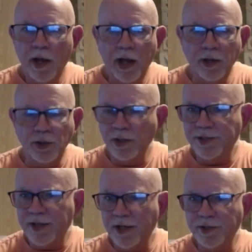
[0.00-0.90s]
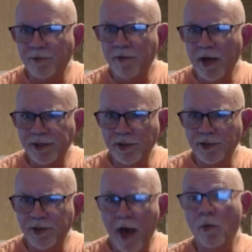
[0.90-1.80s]
and you can send us a message
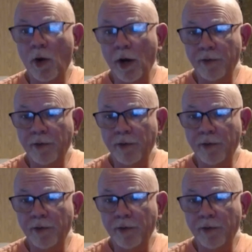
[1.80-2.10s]
that way.